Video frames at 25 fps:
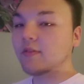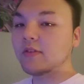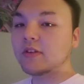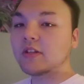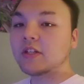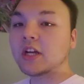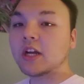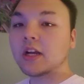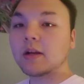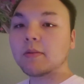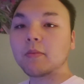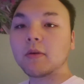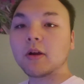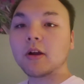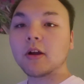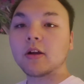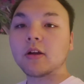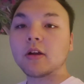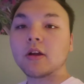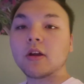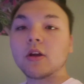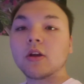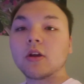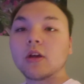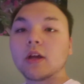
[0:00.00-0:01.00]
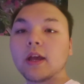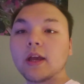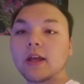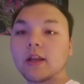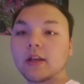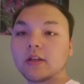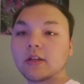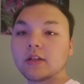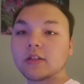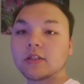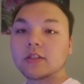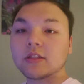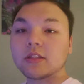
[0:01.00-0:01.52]
a check mark,
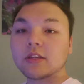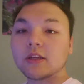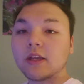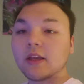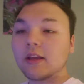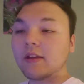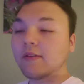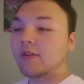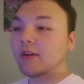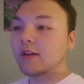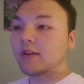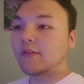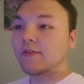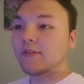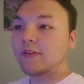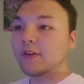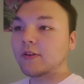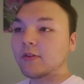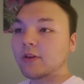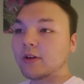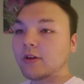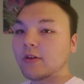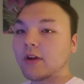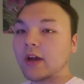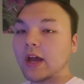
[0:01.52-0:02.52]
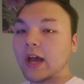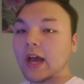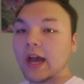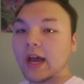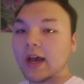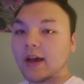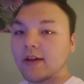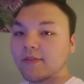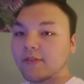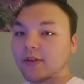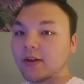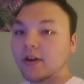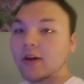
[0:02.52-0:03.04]
and just, even if you don't
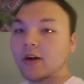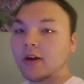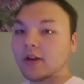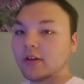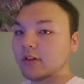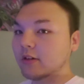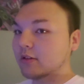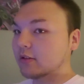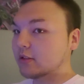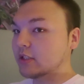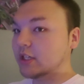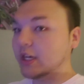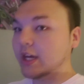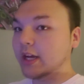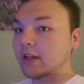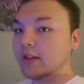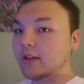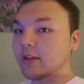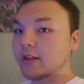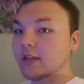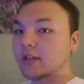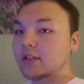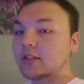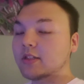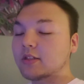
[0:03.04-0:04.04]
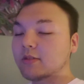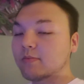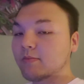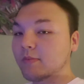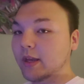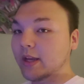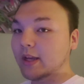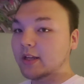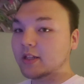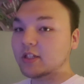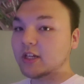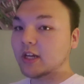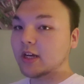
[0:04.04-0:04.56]
have it on your checklist,
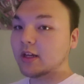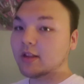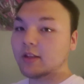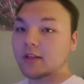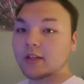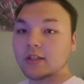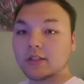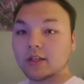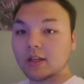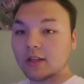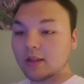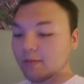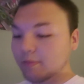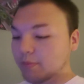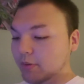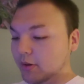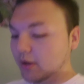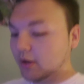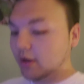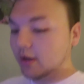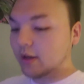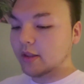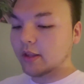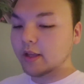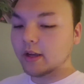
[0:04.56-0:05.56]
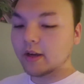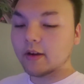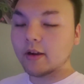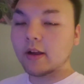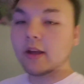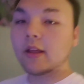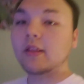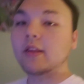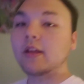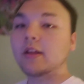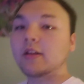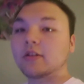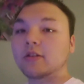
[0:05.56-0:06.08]
make a checklist and then put it on there
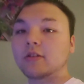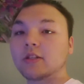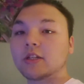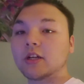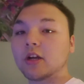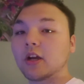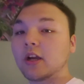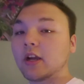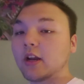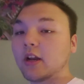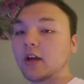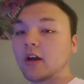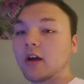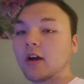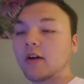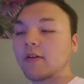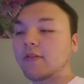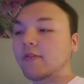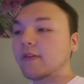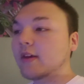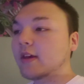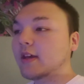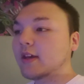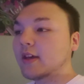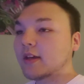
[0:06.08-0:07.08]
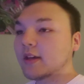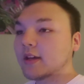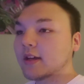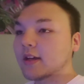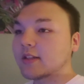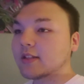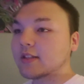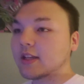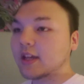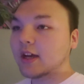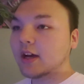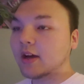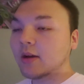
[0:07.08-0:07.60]
and then check it off.
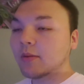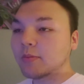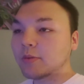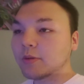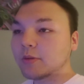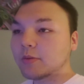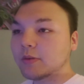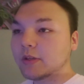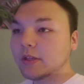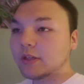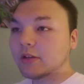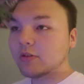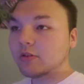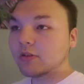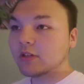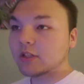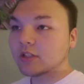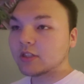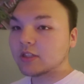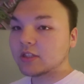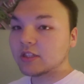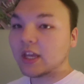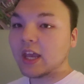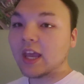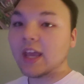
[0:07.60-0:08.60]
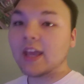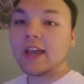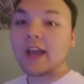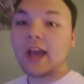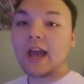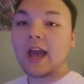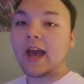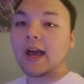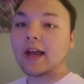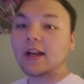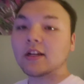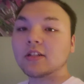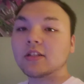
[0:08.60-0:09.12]
Because it helps when you just take
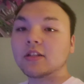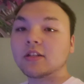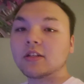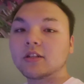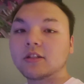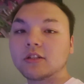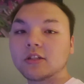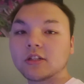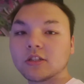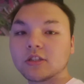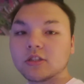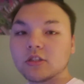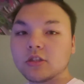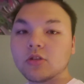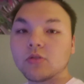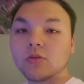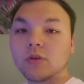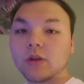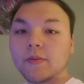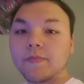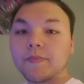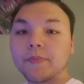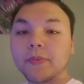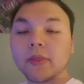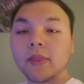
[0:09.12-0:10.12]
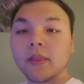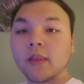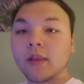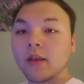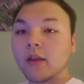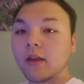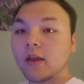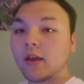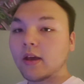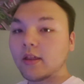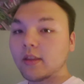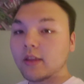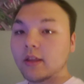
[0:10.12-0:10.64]
action and just do it,
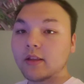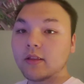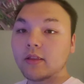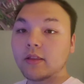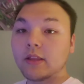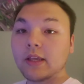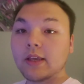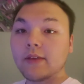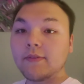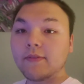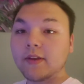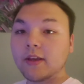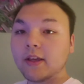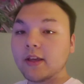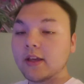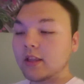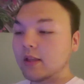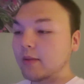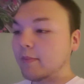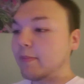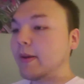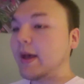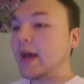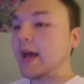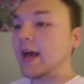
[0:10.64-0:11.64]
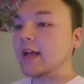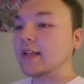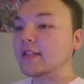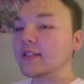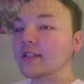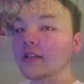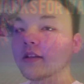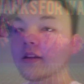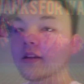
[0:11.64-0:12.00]
and then leave it in the past and